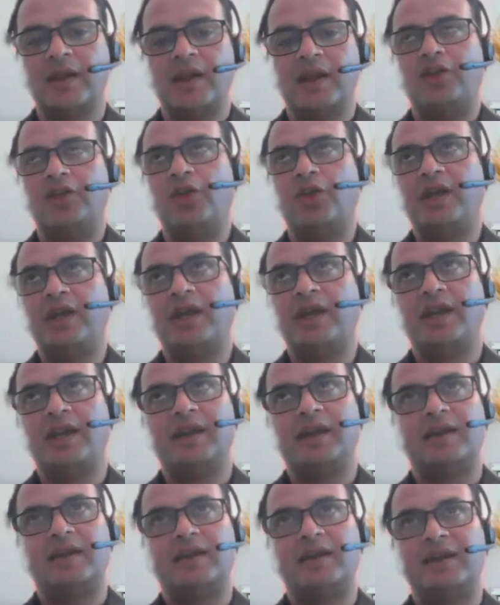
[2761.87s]
You
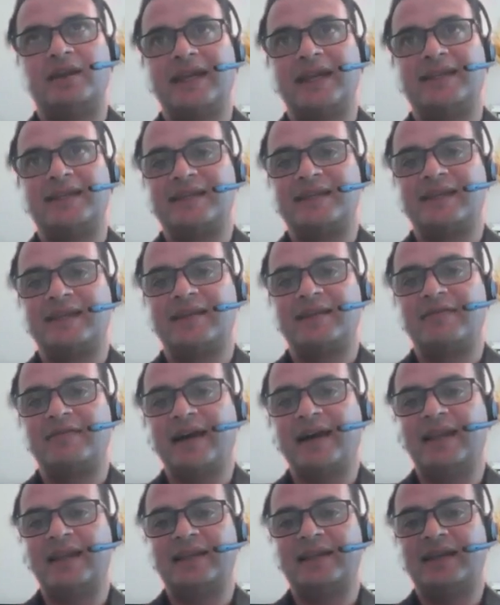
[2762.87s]
can test,
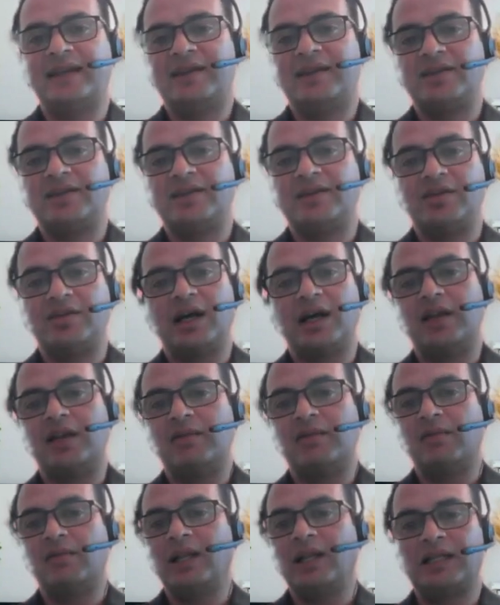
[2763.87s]
validate, run
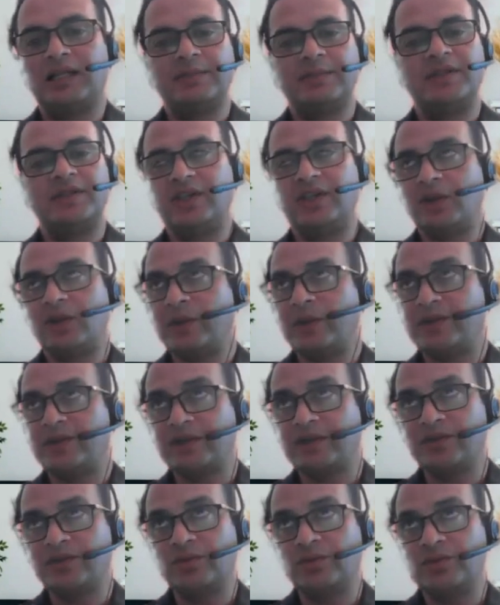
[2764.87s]
multiple
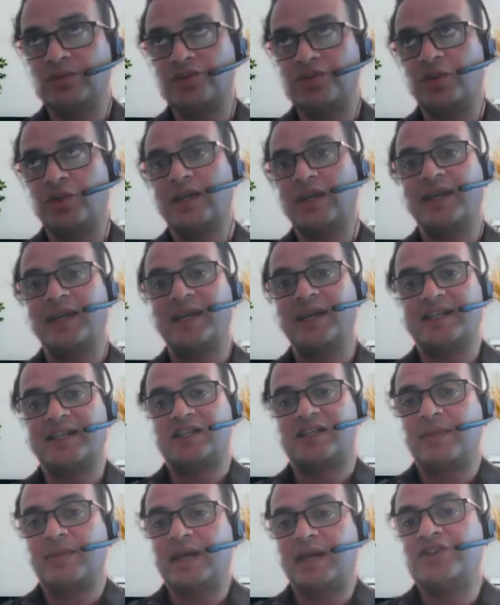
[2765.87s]
sequencing rules. You can
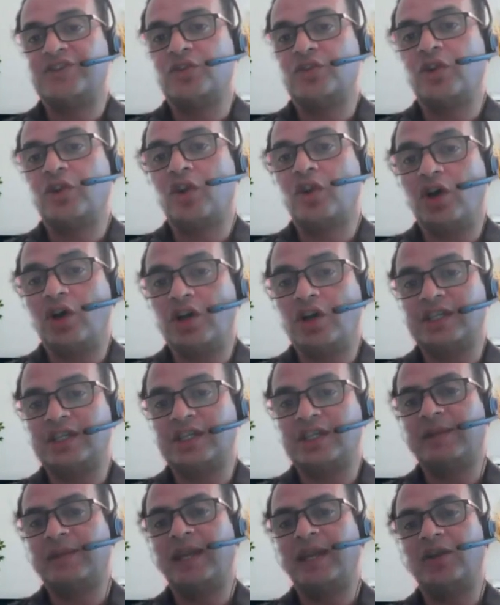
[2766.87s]
customize your own logic
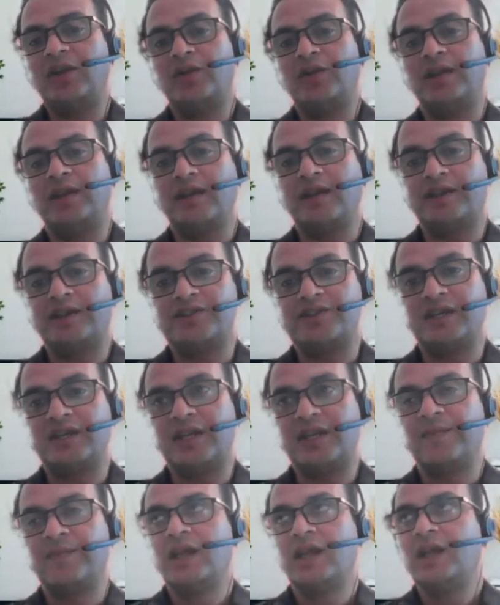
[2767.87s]
depending on the
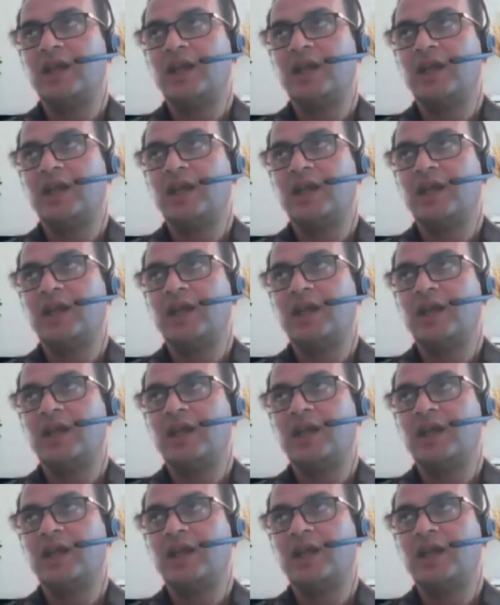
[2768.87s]
industry.